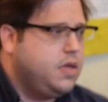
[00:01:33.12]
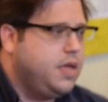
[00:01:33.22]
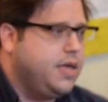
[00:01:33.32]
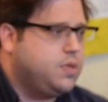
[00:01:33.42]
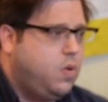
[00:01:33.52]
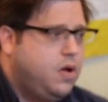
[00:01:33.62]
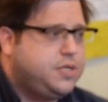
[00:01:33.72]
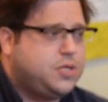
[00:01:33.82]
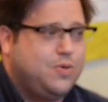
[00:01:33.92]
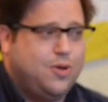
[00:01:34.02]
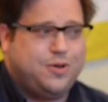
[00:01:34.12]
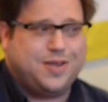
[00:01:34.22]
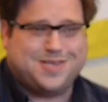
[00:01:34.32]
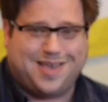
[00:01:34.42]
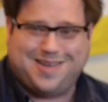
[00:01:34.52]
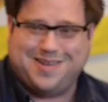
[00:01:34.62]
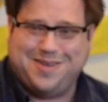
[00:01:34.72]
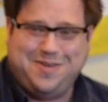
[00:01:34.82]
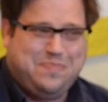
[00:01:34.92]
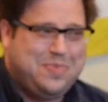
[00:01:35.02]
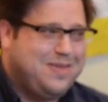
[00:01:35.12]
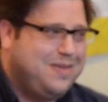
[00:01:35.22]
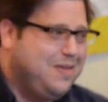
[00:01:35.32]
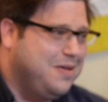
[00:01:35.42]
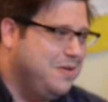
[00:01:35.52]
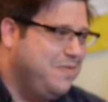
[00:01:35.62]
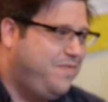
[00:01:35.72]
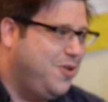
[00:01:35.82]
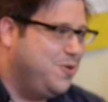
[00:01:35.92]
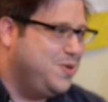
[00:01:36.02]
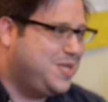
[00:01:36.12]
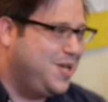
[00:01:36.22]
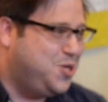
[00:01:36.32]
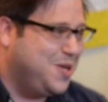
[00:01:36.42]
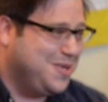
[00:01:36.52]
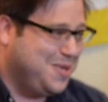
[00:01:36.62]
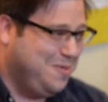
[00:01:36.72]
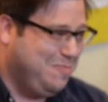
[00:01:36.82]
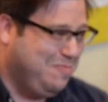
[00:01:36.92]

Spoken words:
it is wise to not exactly follow his teachings.